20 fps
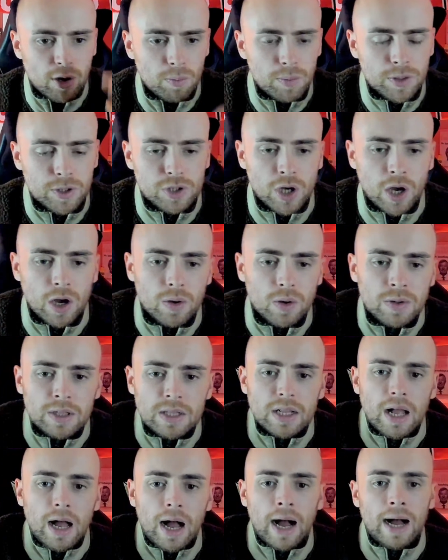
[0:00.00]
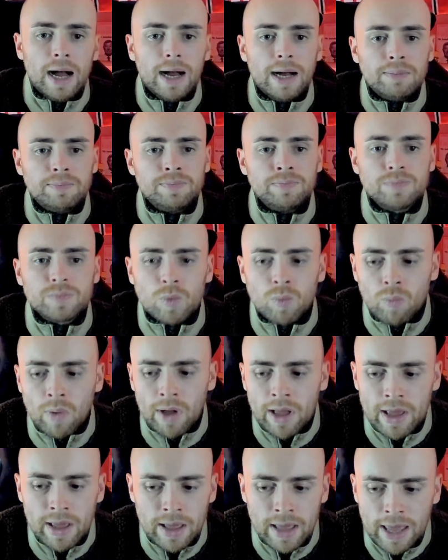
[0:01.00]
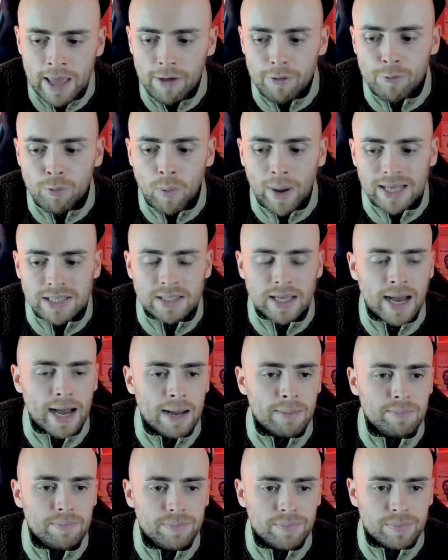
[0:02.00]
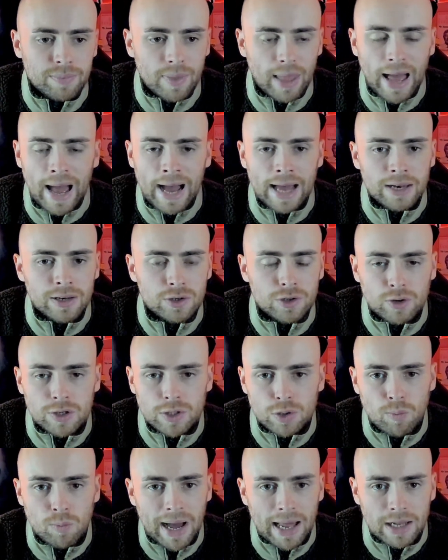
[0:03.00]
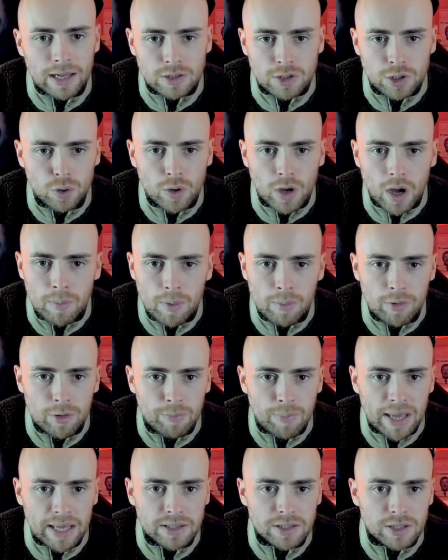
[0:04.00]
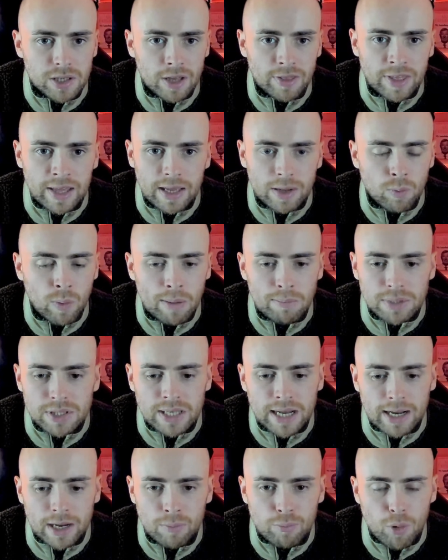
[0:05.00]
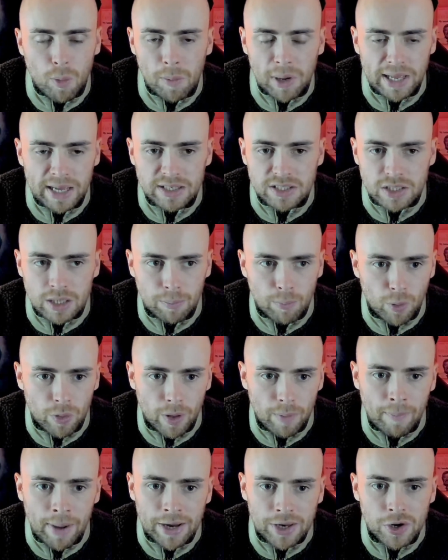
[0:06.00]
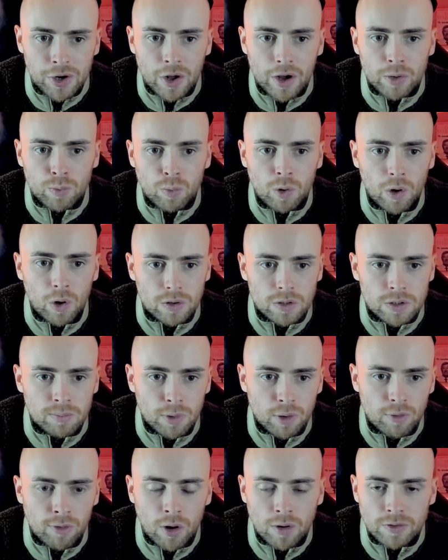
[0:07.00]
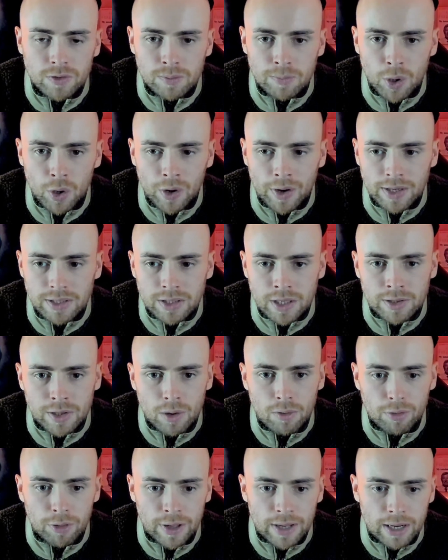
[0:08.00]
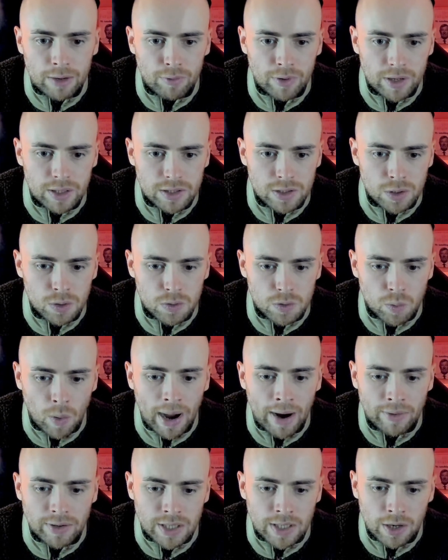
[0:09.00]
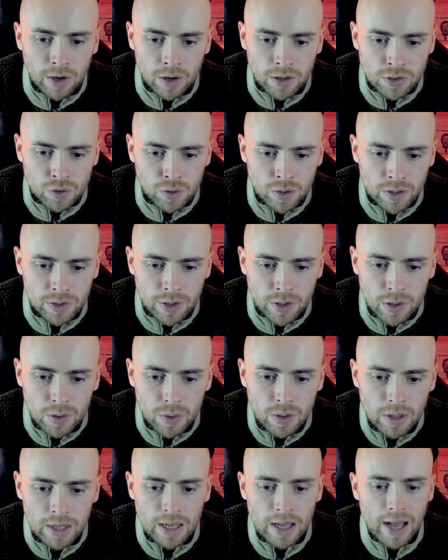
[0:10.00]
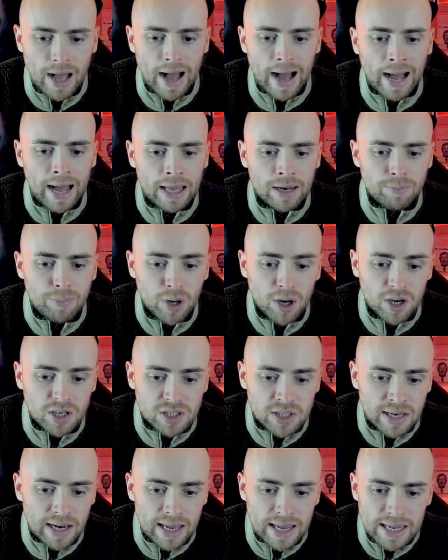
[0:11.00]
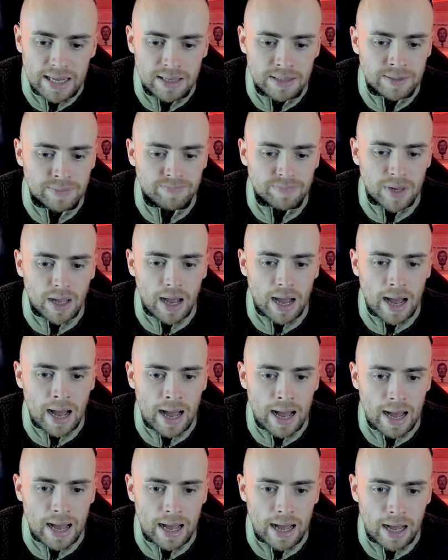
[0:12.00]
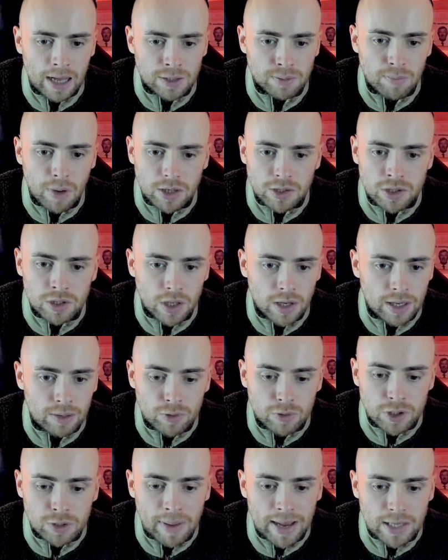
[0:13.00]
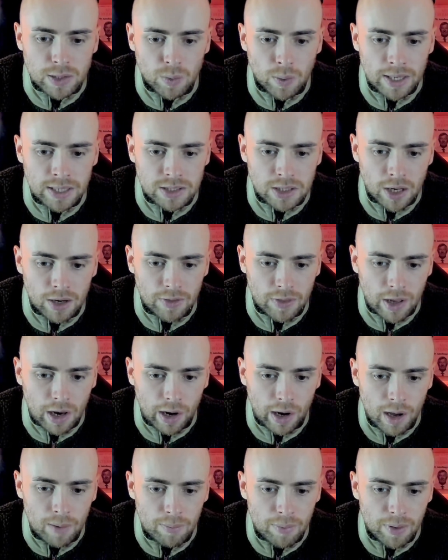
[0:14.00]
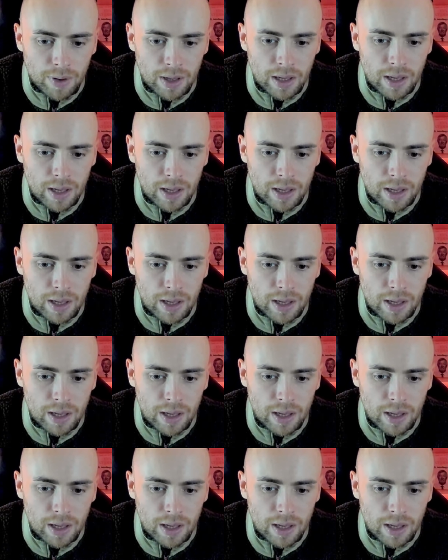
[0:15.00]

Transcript: on with the show. If West Ham and Crystal Palace do come in with bids, I think Wan-Bissaka probably is someone that Man United will look to move on, to be honest. I don't think he really suits what Erik ten Hag's trying to do. And personally, as much as I respect what he's done at the club,